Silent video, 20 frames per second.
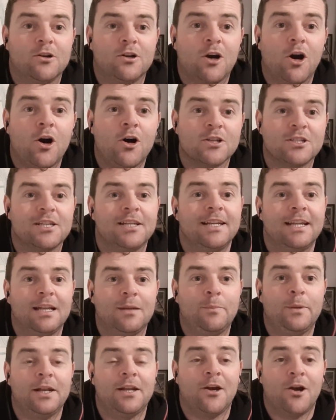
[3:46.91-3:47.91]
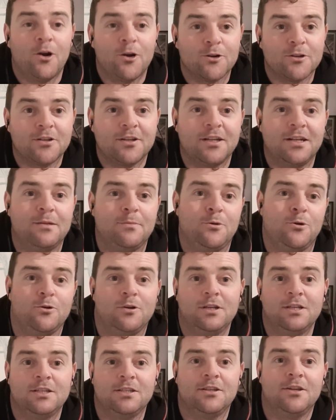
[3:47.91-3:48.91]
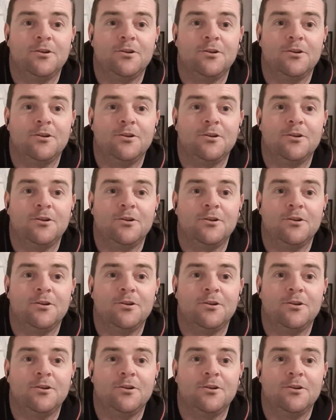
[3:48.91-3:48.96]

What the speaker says: cause a little bit of hurt to the bookies.